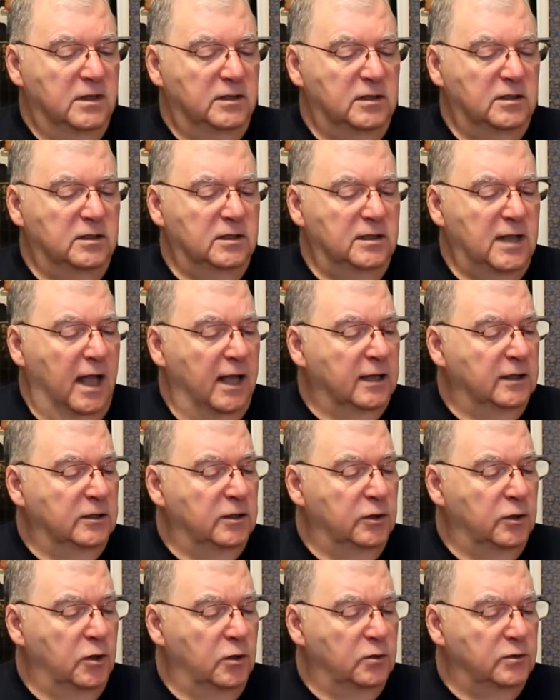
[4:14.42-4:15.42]
The
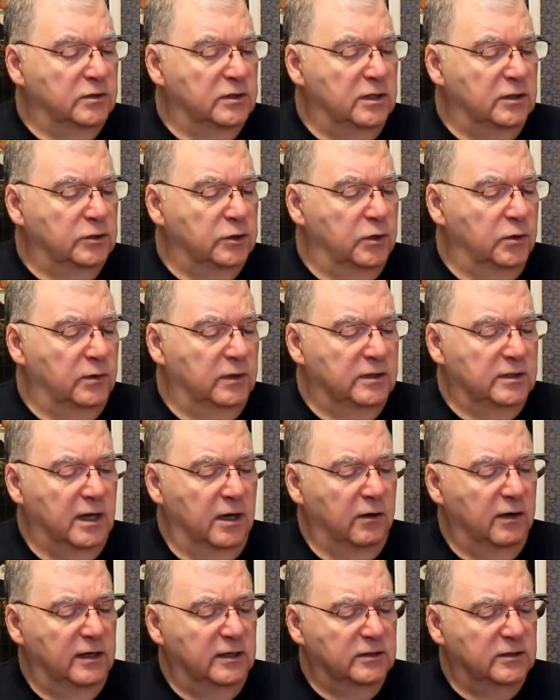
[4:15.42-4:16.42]
Tathagata knows this
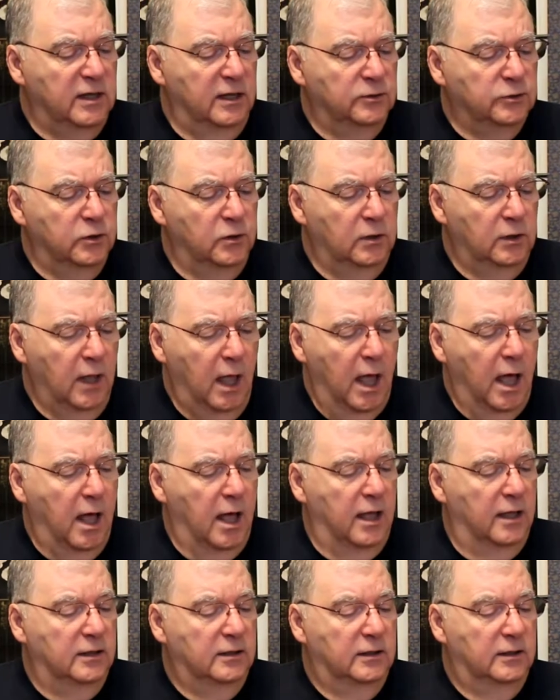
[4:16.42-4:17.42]
unitary essential
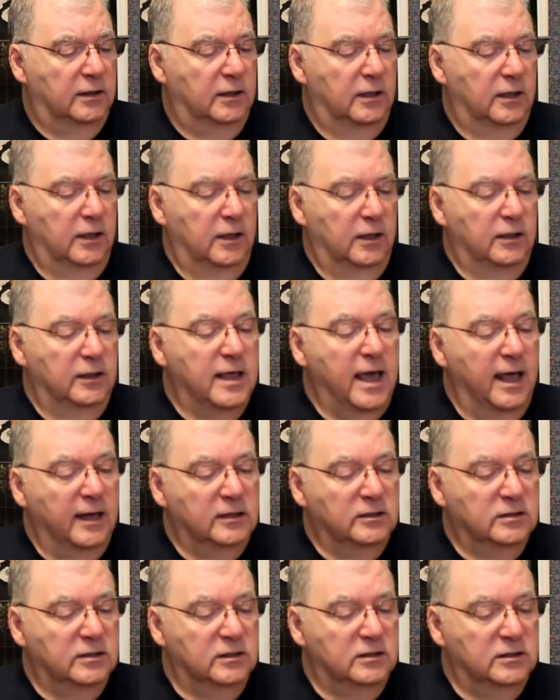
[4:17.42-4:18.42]
law, that
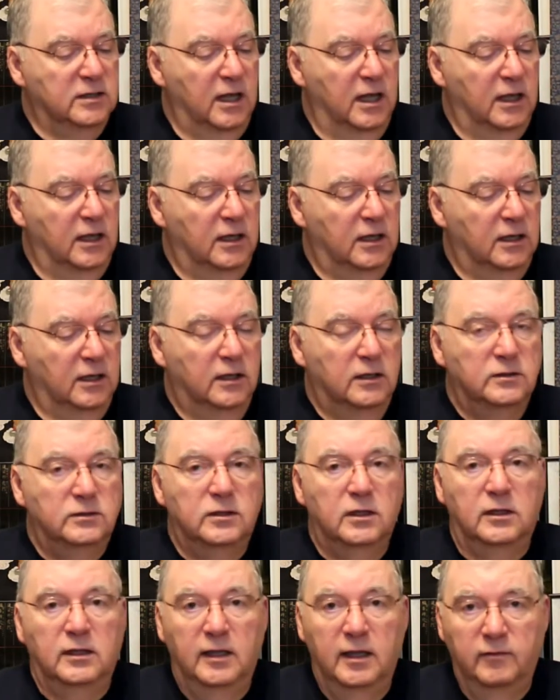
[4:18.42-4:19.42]
is to say,
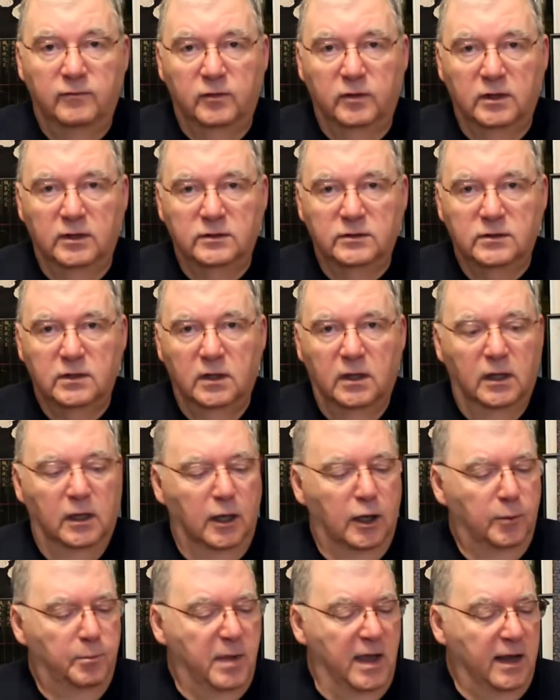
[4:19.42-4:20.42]
deliverance,
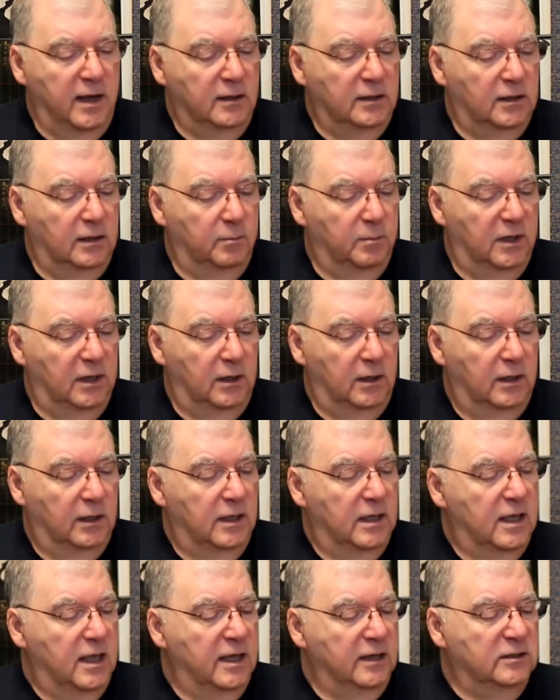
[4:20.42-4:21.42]
abandonment,
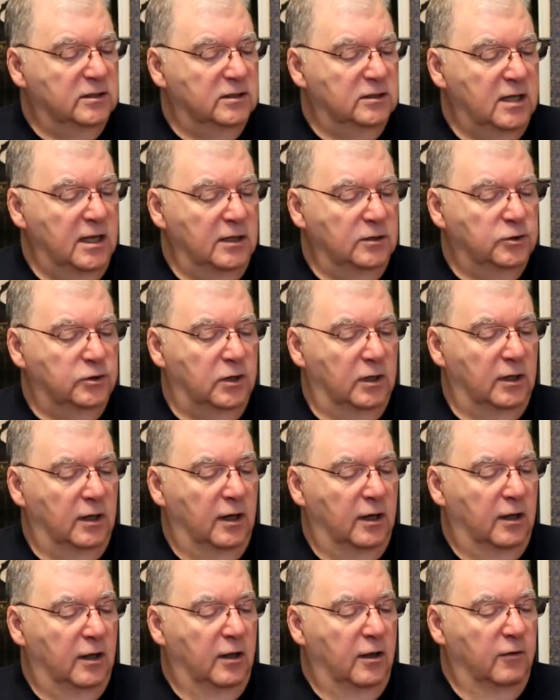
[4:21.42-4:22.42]
extinction,
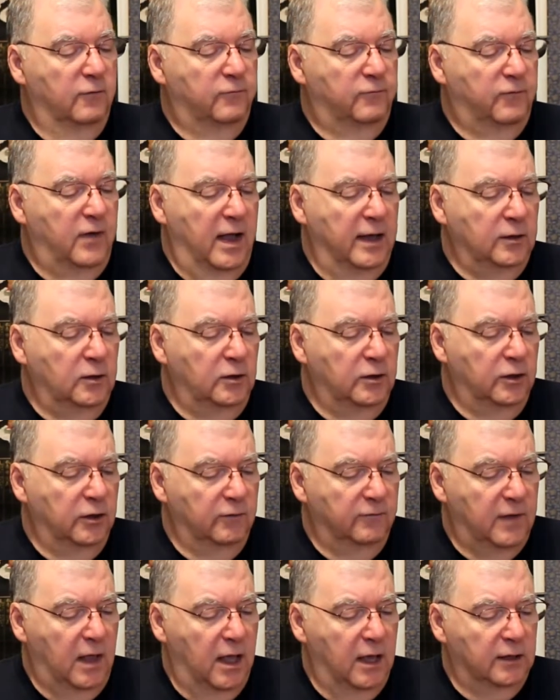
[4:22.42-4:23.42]
final
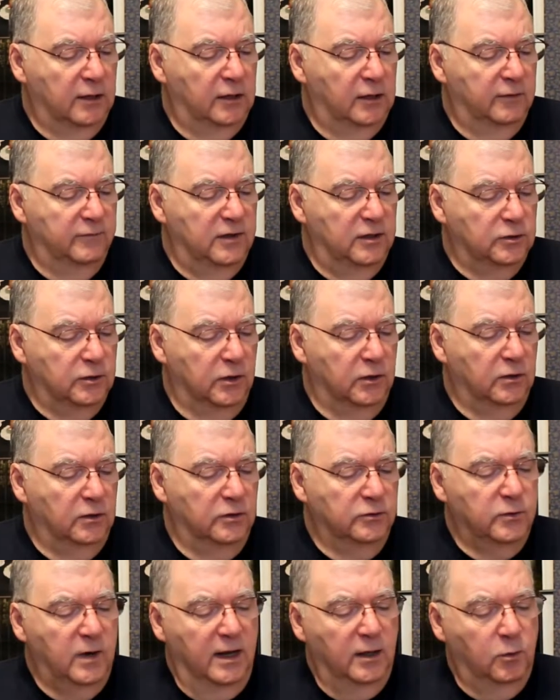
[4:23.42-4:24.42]
nirvana of eternal
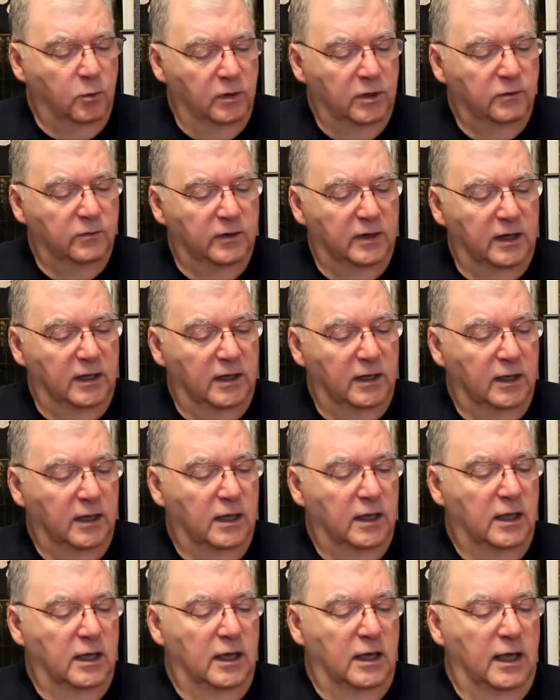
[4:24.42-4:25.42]
tranquility,
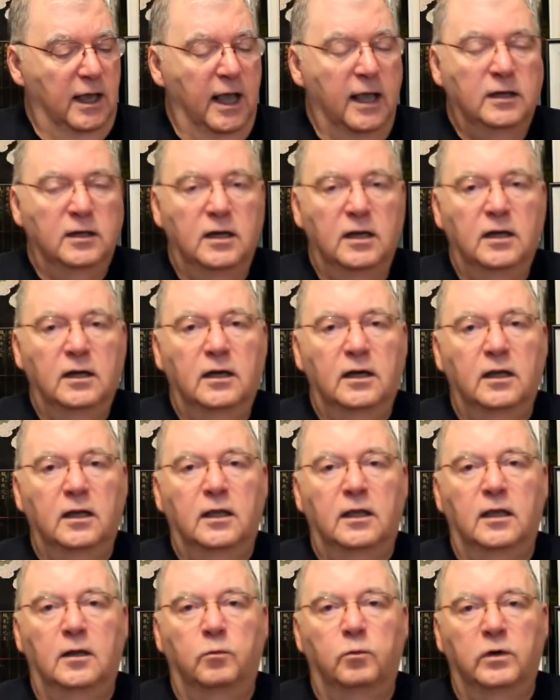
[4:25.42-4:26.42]
ending
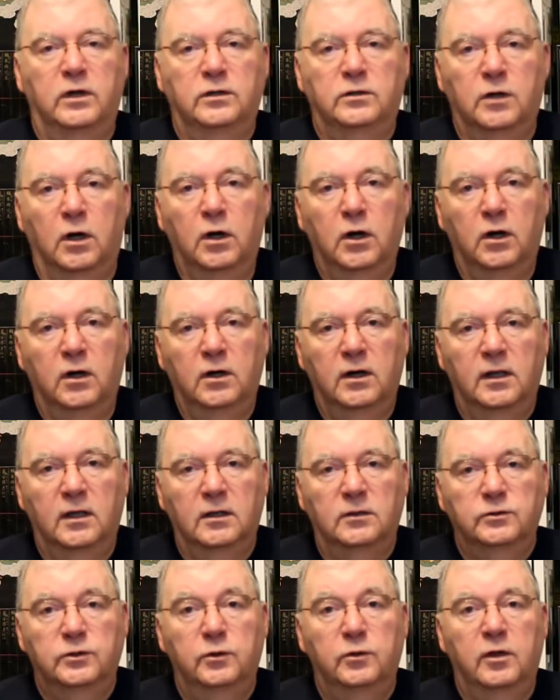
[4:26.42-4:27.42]
in return
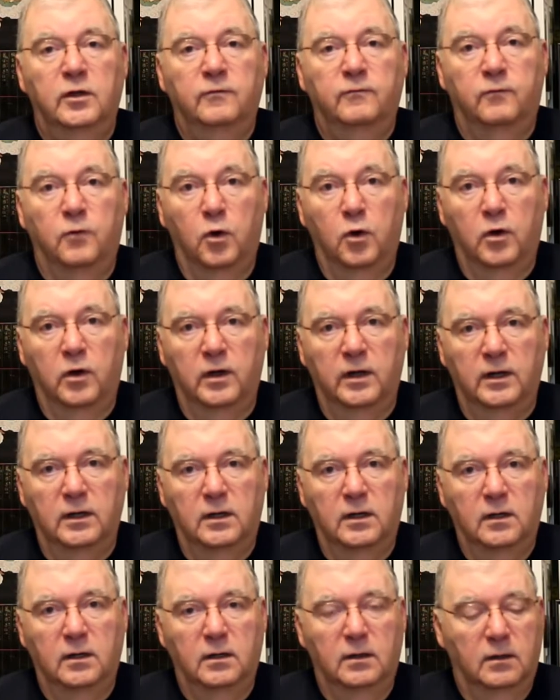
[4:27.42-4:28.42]
to the
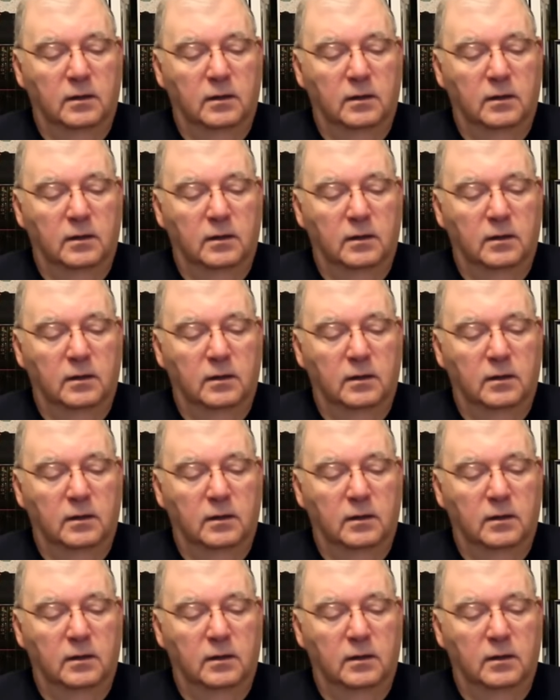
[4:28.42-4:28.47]
void.